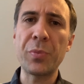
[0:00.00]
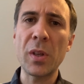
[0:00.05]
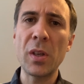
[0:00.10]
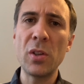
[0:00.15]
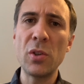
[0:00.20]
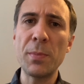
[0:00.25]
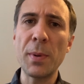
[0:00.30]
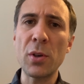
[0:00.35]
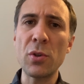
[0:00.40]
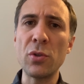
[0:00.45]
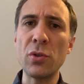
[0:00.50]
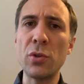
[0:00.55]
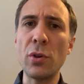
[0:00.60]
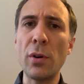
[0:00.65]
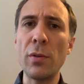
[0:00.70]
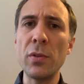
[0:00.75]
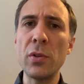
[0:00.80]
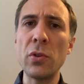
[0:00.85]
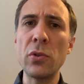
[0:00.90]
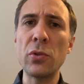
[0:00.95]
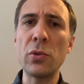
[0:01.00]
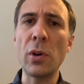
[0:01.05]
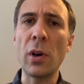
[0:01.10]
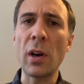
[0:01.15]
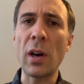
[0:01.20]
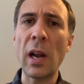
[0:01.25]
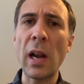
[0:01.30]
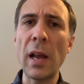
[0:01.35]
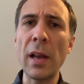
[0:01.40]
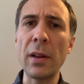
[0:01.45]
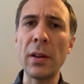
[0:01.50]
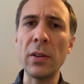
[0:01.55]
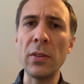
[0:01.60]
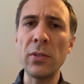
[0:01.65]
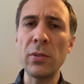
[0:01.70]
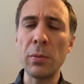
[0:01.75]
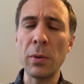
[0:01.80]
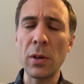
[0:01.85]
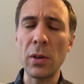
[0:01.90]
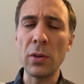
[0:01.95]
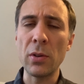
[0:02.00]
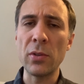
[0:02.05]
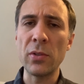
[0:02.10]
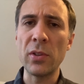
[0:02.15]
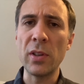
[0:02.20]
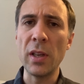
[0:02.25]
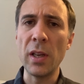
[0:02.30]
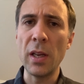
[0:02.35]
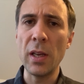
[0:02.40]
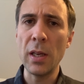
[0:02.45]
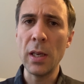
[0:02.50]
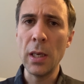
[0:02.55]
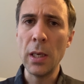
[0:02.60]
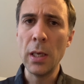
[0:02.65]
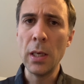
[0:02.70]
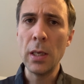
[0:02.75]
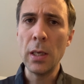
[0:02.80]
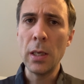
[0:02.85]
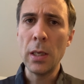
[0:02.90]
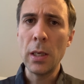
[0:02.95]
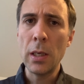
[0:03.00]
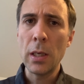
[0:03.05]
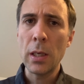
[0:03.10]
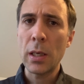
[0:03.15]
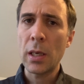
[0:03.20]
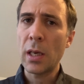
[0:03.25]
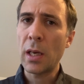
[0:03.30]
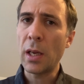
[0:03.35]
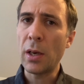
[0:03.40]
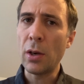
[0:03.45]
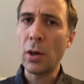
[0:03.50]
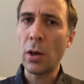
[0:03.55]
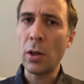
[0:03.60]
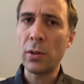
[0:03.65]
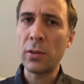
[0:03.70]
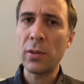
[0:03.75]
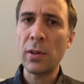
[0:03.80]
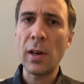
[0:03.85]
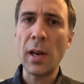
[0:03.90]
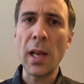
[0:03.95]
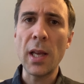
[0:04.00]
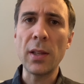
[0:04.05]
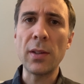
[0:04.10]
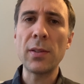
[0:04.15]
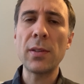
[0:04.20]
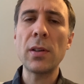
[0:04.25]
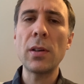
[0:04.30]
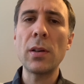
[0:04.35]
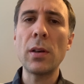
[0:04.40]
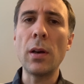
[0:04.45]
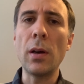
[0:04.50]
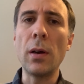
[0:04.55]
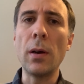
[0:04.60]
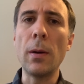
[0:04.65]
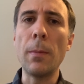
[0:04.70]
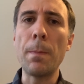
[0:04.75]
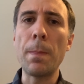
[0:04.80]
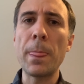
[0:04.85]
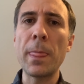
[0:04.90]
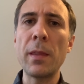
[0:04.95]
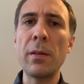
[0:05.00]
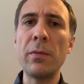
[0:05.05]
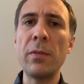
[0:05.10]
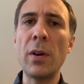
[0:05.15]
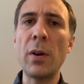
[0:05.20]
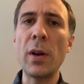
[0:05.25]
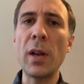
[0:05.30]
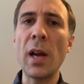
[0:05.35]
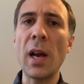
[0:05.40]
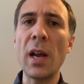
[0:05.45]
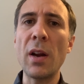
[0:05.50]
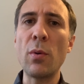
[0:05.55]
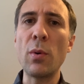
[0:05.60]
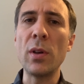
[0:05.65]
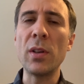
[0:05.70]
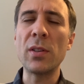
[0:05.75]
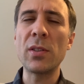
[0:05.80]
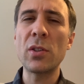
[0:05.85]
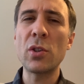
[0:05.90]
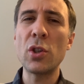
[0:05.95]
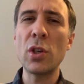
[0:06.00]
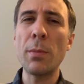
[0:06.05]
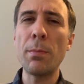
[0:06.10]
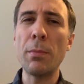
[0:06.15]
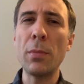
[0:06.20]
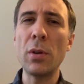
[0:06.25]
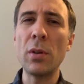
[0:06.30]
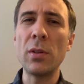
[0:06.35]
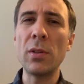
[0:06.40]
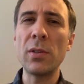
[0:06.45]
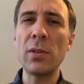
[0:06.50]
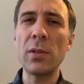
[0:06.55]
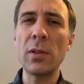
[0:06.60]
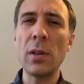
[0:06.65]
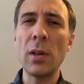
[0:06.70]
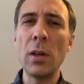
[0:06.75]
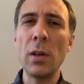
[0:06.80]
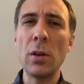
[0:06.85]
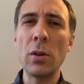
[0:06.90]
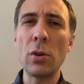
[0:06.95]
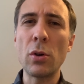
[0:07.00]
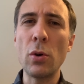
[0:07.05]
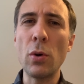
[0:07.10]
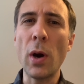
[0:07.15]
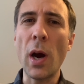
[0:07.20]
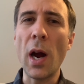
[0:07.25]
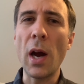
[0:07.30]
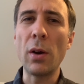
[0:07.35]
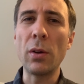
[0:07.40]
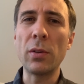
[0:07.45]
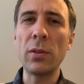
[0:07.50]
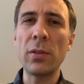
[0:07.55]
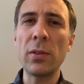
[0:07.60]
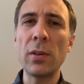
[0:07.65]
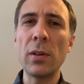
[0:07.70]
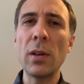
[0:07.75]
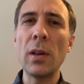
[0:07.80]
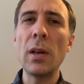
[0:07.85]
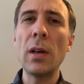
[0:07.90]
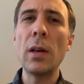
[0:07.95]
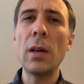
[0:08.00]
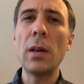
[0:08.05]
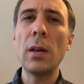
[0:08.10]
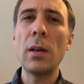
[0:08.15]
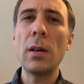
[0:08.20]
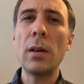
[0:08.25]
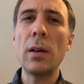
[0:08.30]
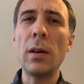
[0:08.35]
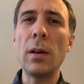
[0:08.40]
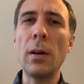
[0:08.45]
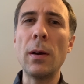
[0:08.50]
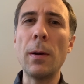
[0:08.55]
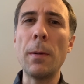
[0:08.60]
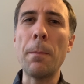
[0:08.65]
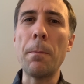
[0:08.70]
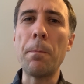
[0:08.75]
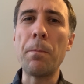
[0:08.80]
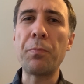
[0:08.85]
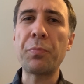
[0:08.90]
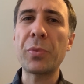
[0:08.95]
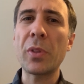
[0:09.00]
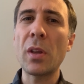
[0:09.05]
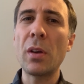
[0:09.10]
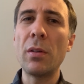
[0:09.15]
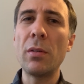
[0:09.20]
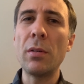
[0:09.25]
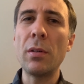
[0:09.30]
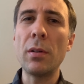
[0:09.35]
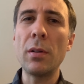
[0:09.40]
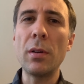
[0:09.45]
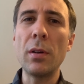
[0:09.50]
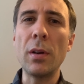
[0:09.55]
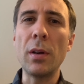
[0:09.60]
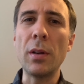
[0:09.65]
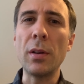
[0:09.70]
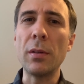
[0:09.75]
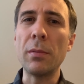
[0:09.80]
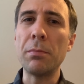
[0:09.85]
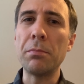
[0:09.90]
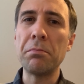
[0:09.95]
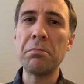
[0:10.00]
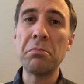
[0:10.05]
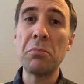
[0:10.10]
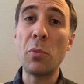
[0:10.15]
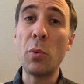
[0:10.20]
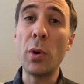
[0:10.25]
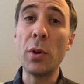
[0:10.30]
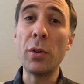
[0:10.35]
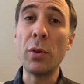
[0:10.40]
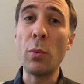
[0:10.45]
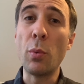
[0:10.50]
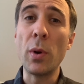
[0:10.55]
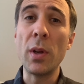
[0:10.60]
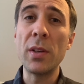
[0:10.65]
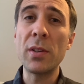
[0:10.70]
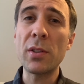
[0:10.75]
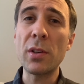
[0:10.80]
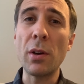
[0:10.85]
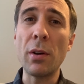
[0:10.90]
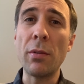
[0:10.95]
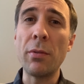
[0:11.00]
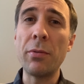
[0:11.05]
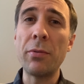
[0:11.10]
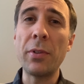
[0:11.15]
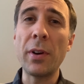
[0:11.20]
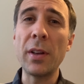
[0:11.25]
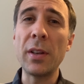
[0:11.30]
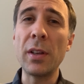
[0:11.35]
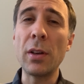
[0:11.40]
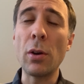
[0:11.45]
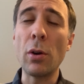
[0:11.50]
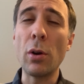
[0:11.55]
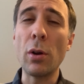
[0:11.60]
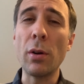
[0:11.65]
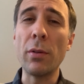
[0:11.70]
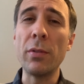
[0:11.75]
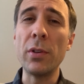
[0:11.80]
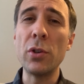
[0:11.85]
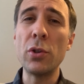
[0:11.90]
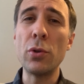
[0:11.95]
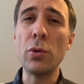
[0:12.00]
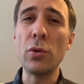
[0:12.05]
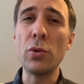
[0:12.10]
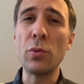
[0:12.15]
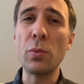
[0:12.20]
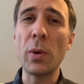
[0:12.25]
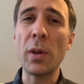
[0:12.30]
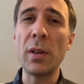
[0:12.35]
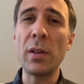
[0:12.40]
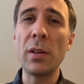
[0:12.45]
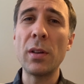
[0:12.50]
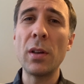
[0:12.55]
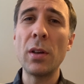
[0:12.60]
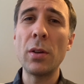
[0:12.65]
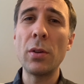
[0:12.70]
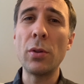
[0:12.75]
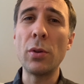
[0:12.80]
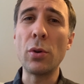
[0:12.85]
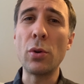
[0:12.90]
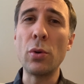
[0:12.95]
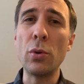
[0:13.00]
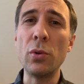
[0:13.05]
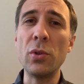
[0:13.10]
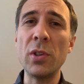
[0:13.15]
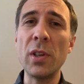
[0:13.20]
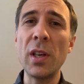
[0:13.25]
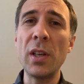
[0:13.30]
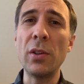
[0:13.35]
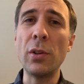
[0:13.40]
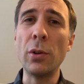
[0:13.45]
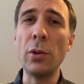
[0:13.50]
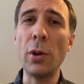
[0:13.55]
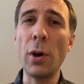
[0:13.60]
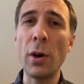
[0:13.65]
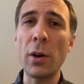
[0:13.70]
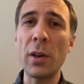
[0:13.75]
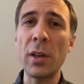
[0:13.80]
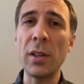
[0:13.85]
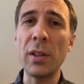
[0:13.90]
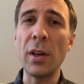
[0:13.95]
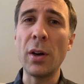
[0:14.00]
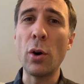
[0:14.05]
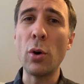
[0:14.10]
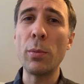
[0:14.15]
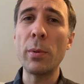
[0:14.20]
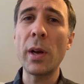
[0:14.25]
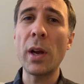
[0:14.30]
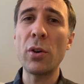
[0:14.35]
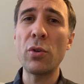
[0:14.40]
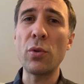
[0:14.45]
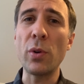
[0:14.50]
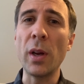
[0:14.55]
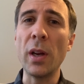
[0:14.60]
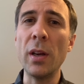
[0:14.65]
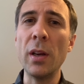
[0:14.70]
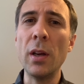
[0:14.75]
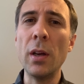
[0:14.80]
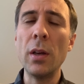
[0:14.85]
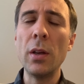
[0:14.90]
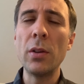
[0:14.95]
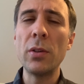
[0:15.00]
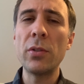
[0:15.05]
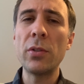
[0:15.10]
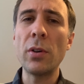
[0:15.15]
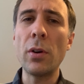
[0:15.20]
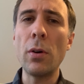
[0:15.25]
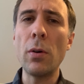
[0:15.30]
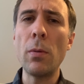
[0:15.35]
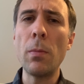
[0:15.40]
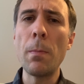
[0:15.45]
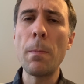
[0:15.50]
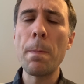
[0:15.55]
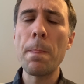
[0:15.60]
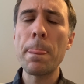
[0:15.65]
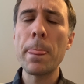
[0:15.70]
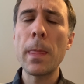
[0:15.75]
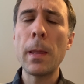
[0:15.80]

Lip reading: inspection services to our clients because they cannot let very high-risk shipments go out and run the risk of finding a lot of issues when the goods hit the dock in their home country. So